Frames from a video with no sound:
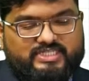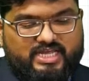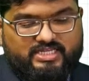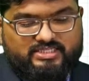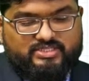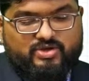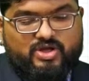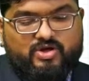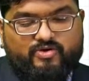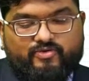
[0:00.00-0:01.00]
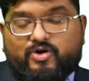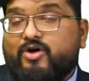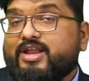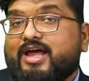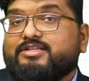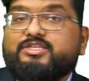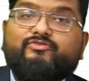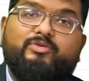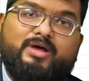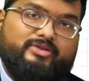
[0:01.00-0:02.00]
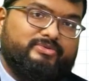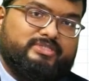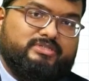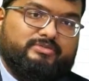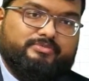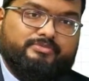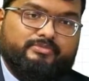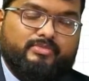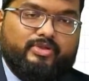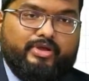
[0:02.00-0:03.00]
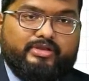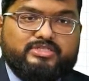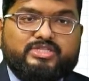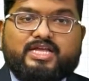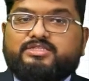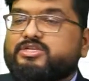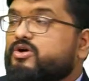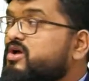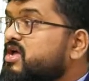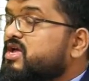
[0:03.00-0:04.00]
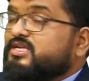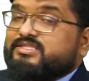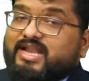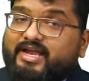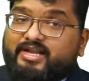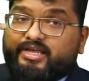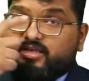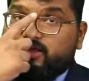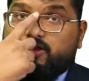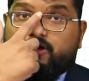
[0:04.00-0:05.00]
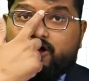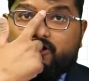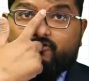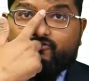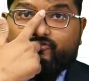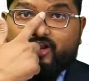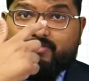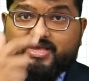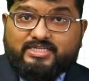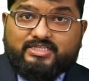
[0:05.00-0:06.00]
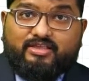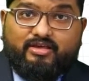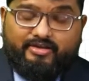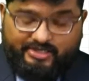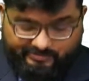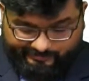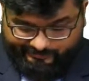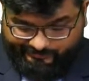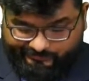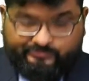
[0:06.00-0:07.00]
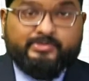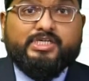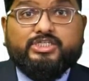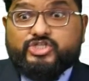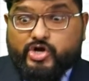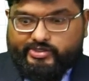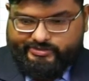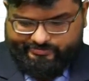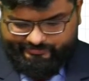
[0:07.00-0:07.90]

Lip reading: sites on actin for myosin. Got it? So that's your sliding filament theory in short.